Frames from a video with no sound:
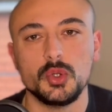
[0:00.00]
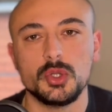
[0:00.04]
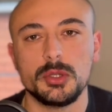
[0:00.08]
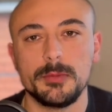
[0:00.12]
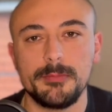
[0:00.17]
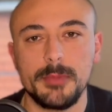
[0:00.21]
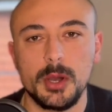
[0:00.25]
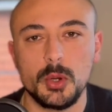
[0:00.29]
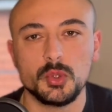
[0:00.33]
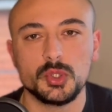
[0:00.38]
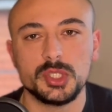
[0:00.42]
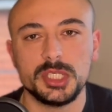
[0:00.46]

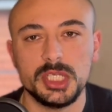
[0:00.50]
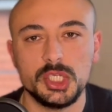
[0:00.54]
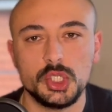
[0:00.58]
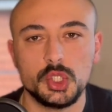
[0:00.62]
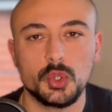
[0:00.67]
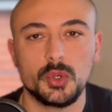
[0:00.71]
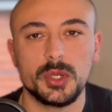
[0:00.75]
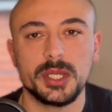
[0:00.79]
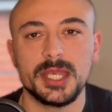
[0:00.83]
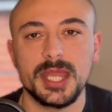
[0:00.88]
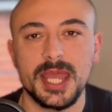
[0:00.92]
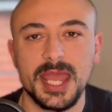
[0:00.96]

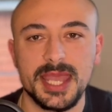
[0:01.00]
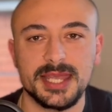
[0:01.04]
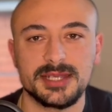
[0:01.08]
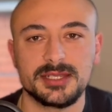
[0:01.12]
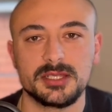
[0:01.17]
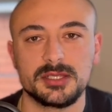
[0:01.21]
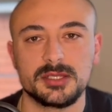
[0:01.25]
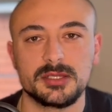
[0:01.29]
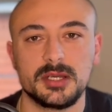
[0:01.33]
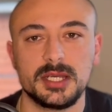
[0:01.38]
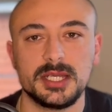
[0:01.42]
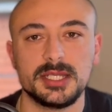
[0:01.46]
multi-joint
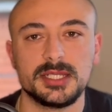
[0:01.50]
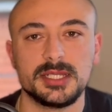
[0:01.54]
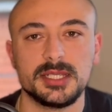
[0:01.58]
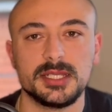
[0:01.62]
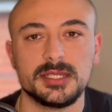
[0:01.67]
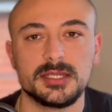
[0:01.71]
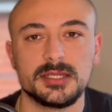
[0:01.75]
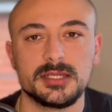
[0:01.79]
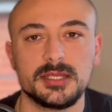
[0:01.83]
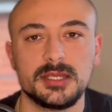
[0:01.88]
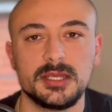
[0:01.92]
exercises.